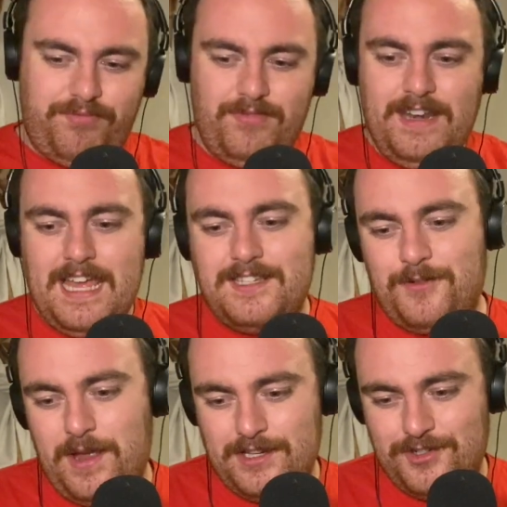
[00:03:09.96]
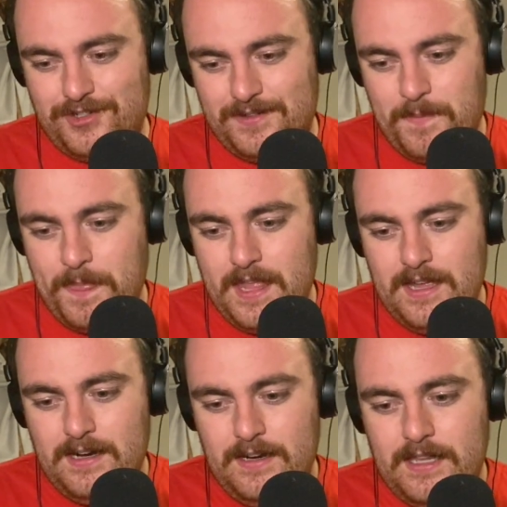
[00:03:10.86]
Next question.
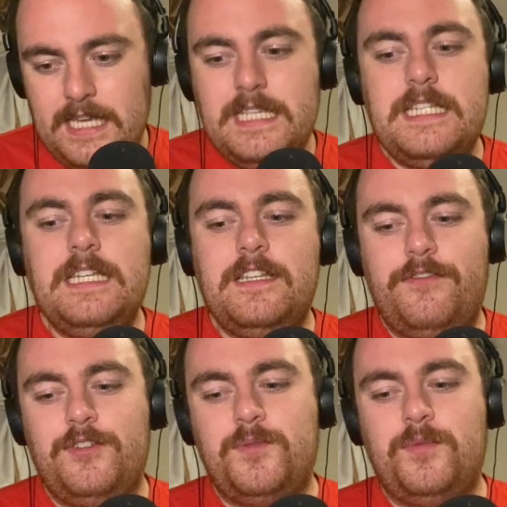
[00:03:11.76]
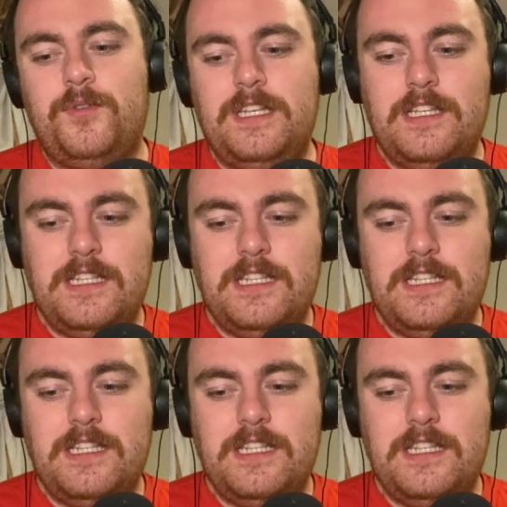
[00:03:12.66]
Is there a difference between